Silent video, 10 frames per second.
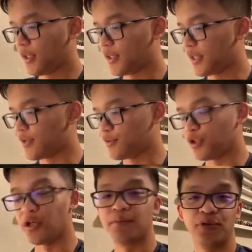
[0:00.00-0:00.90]
And then, you
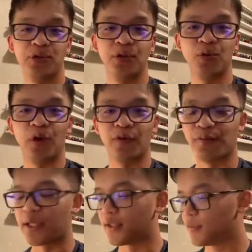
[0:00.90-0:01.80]
know, you can grow
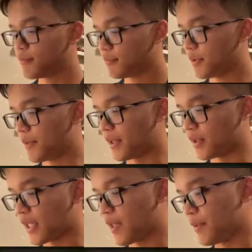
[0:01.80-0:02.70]
from there, depending
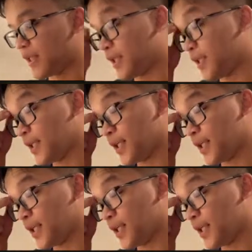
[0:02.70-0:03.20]
on how many